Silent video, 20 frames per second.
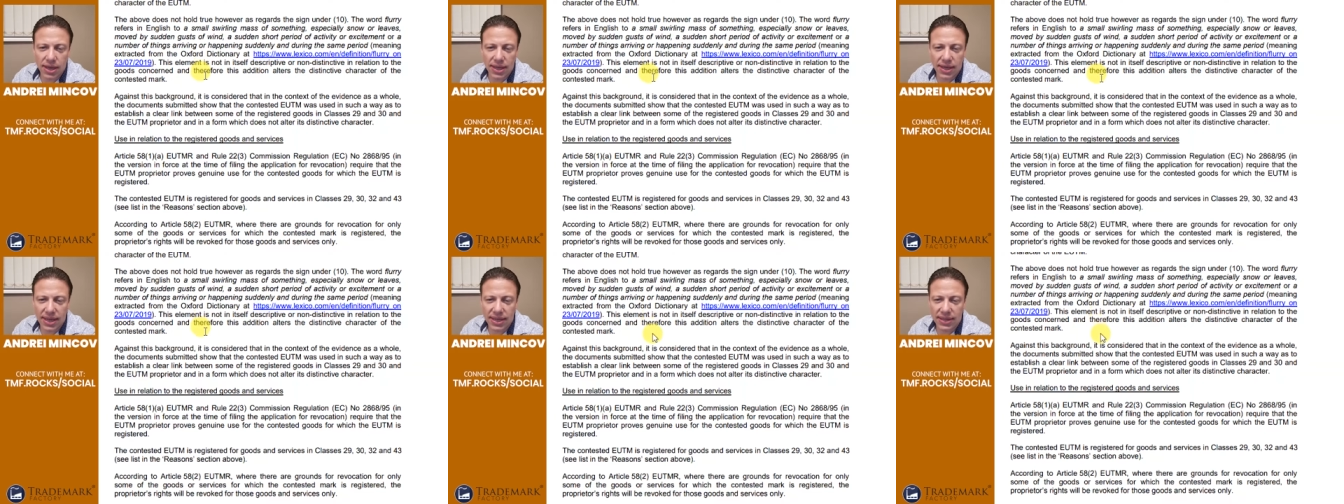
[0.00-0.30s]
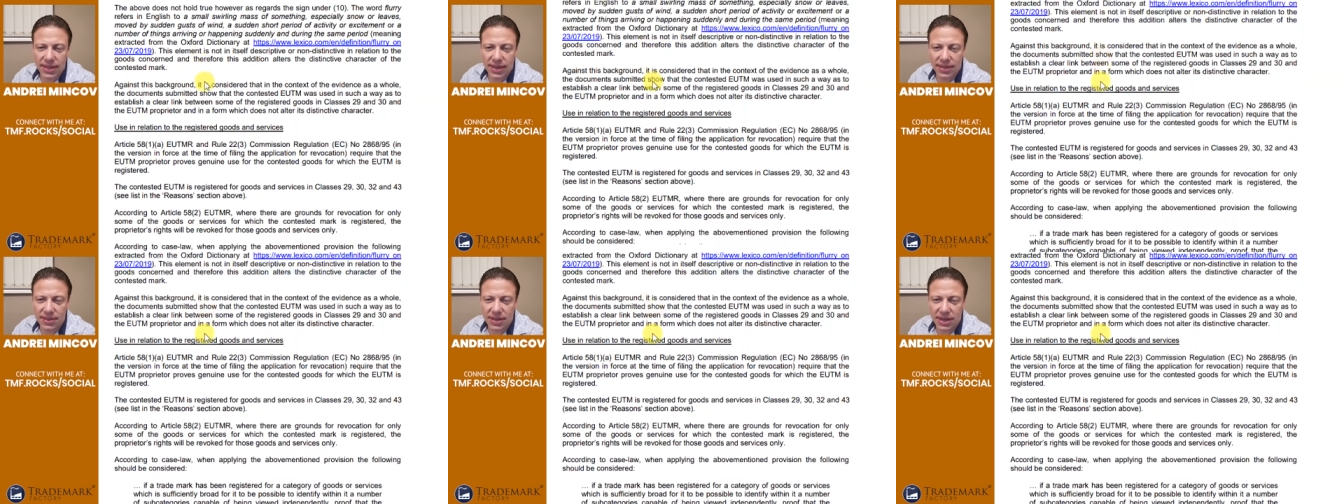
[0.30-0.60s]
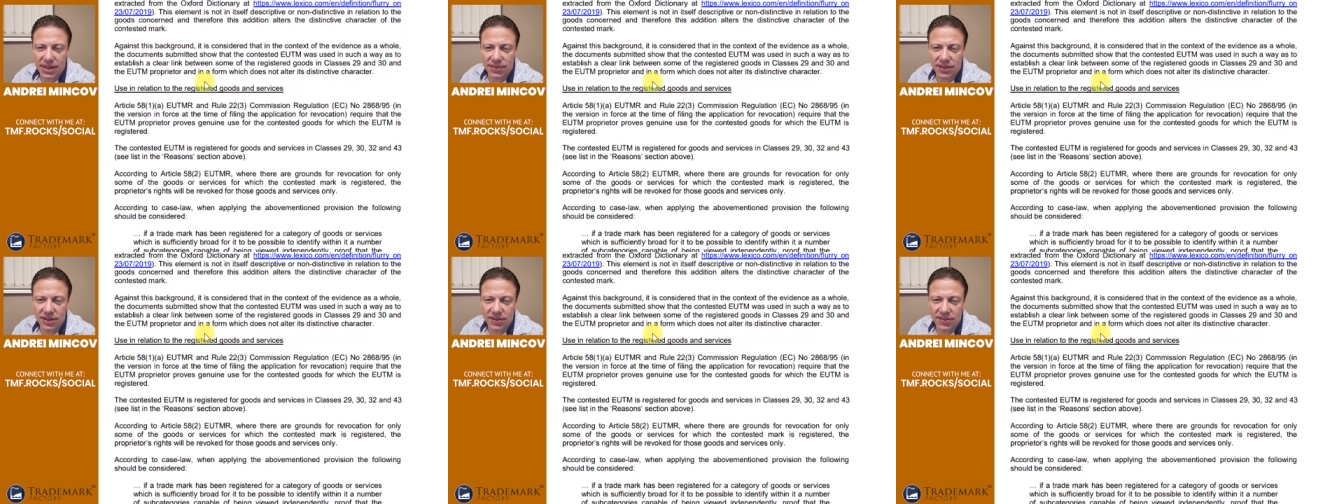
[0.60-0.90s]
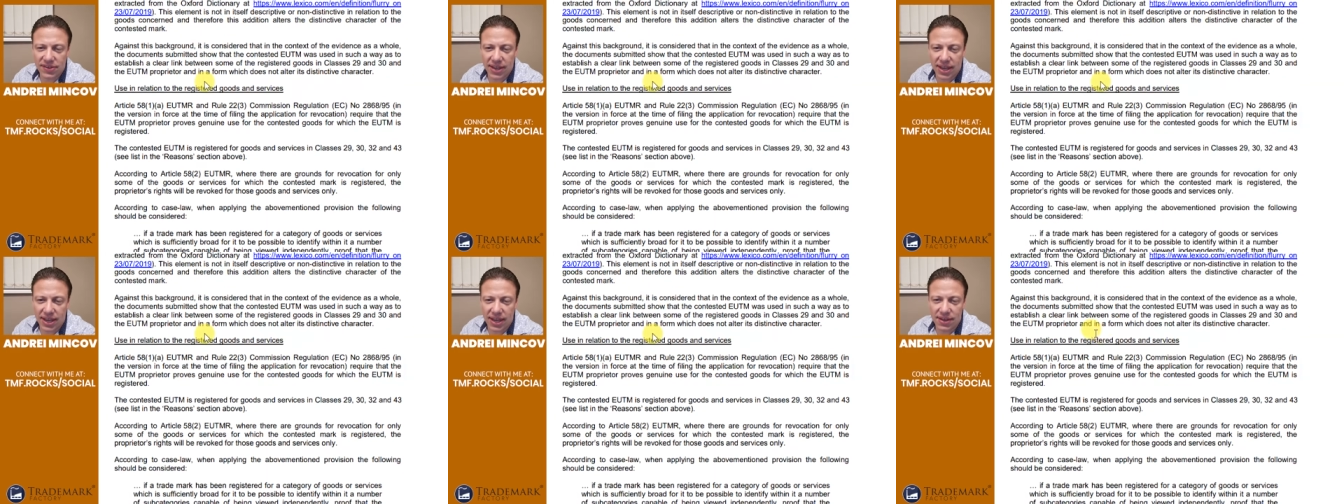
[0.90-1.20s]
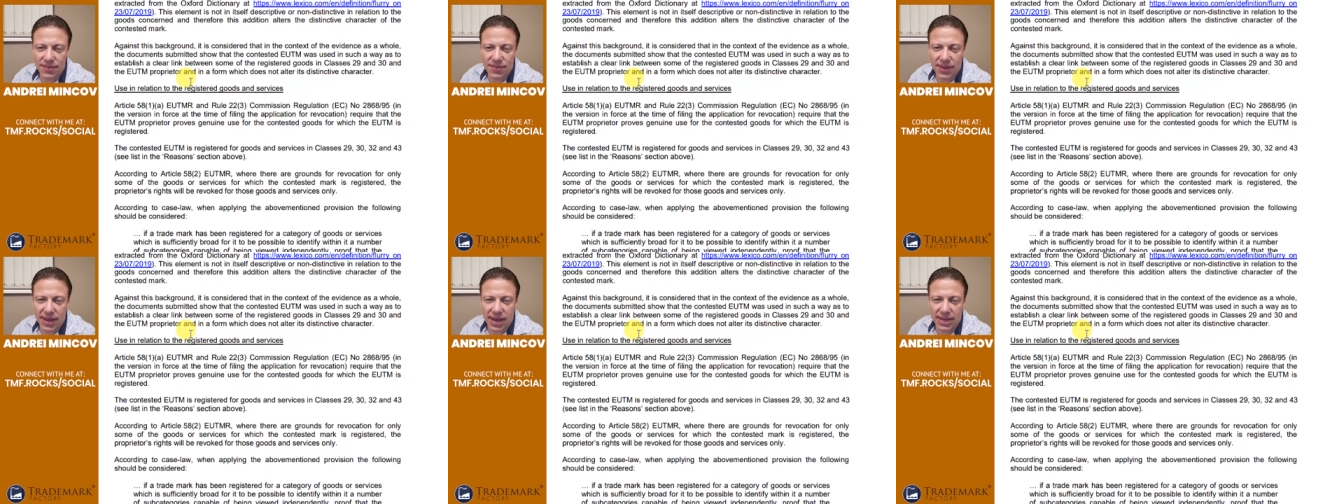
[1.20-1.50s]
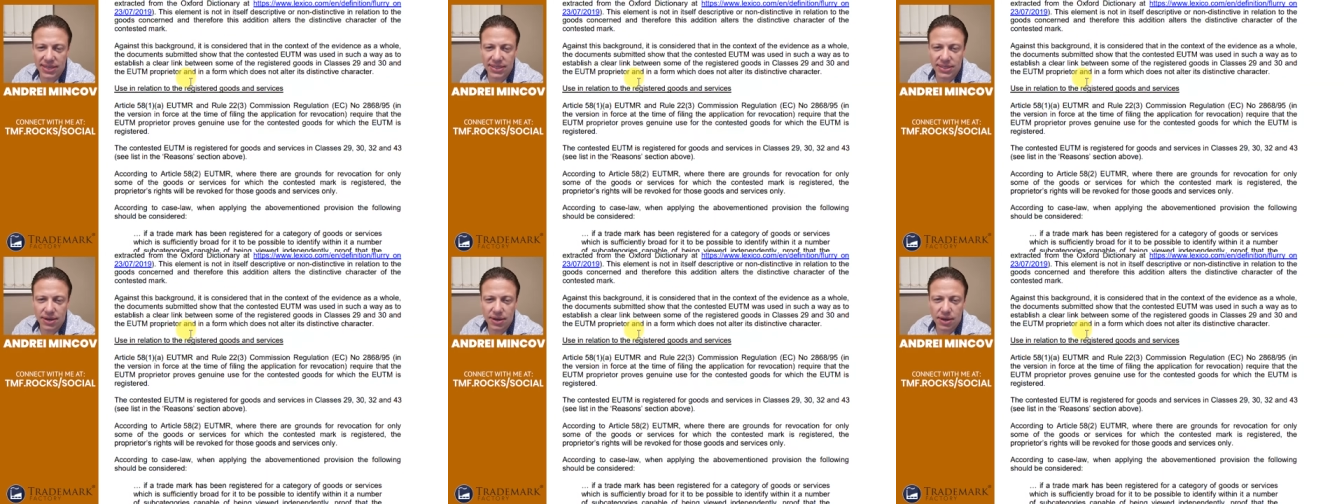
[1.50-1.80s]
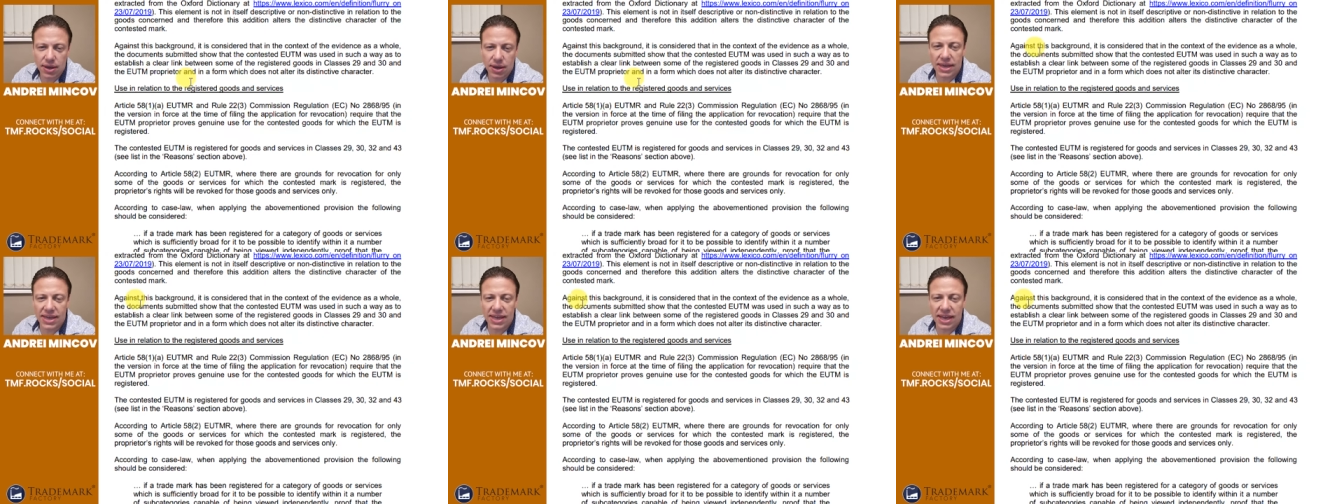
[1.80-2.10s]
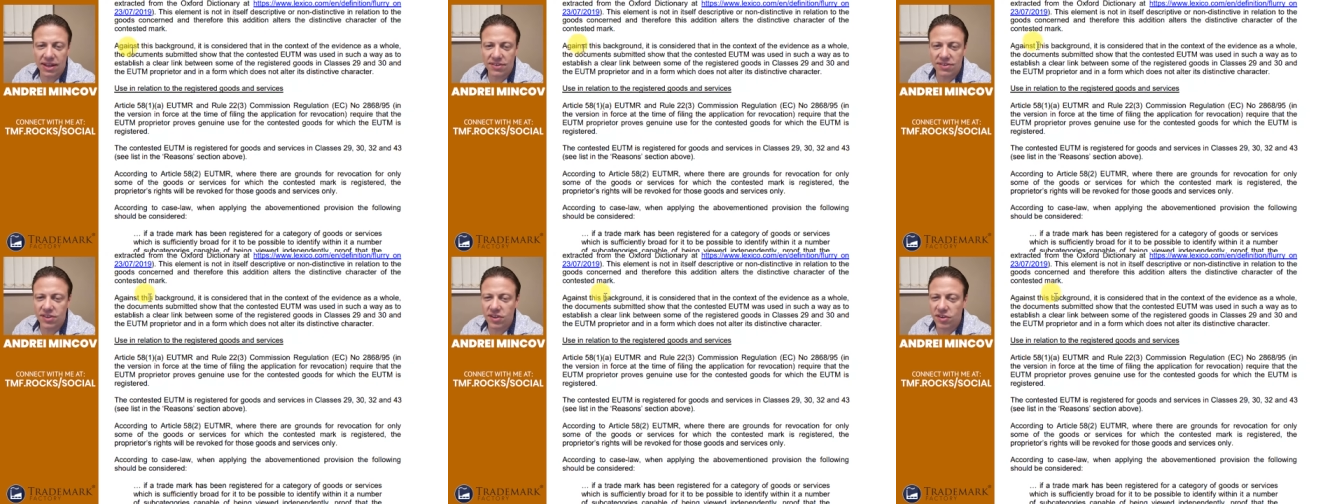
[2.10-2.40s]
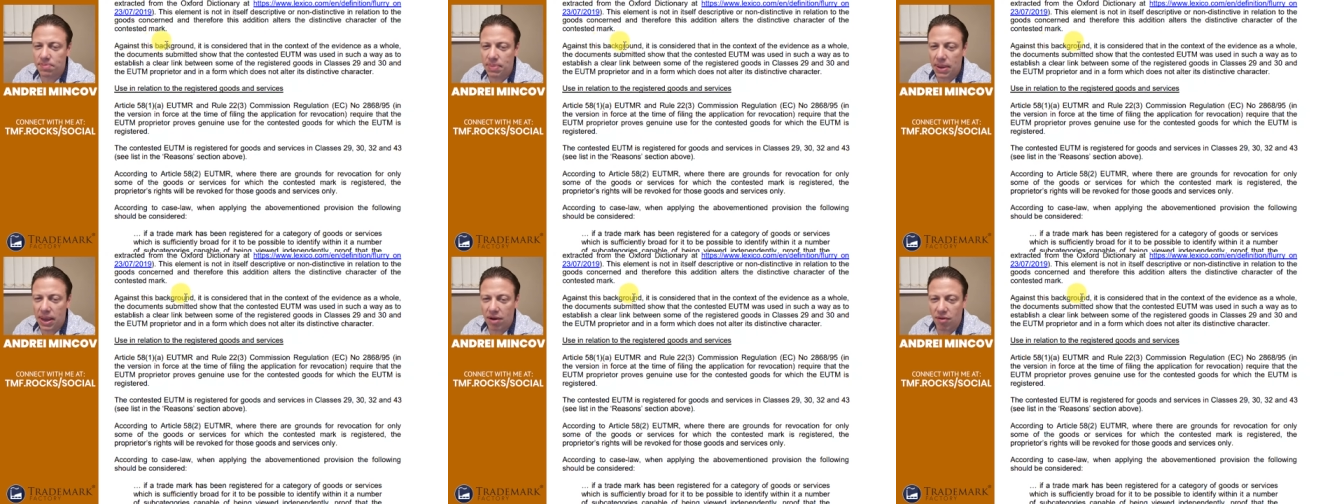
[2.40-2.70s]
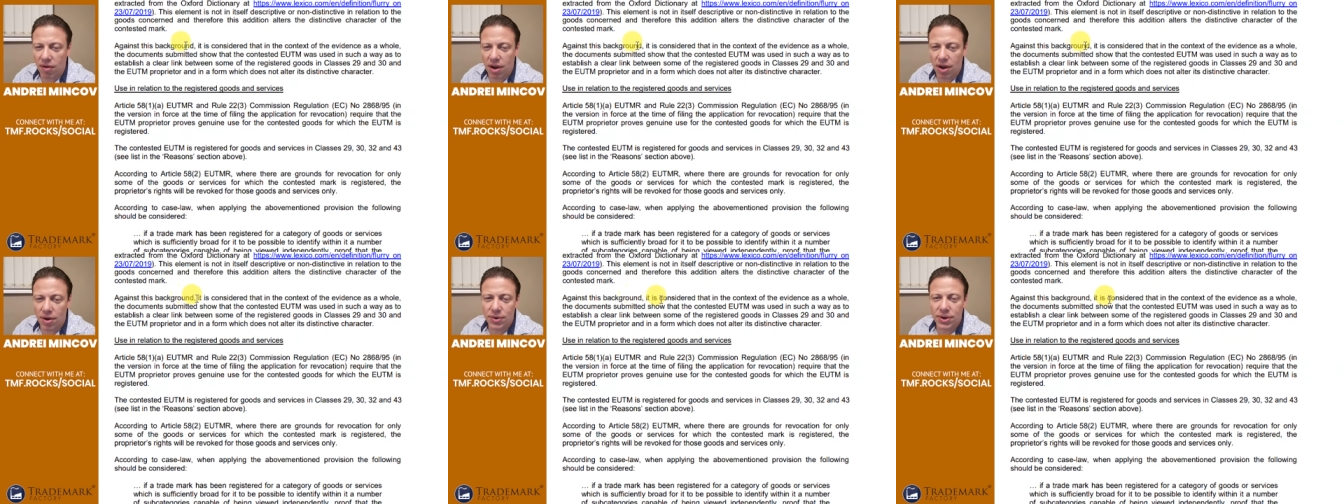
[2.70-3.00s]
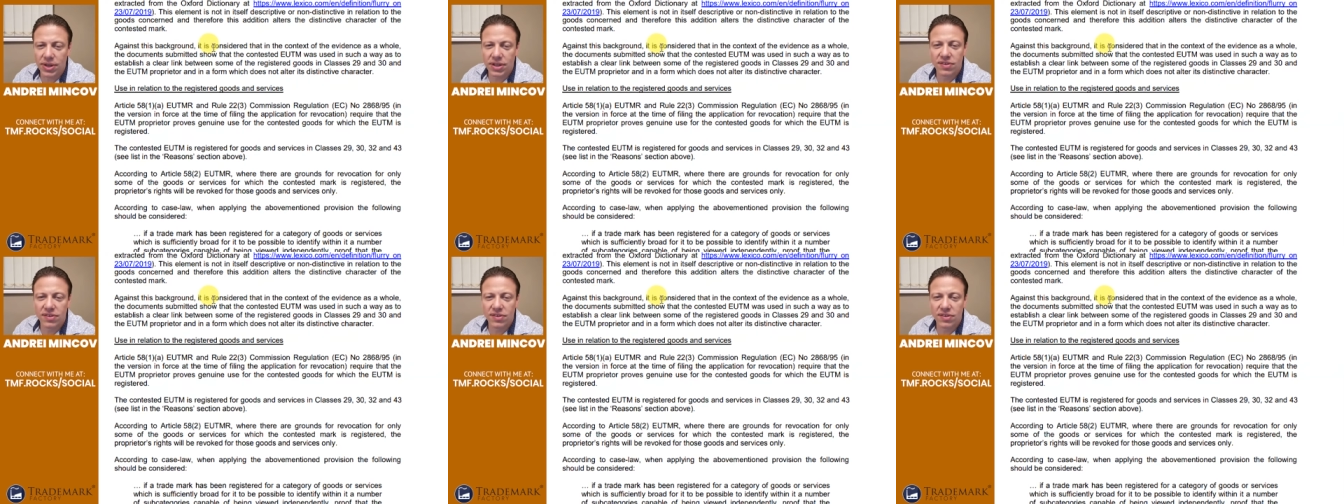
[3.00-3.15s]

and, and, and they say that against this background,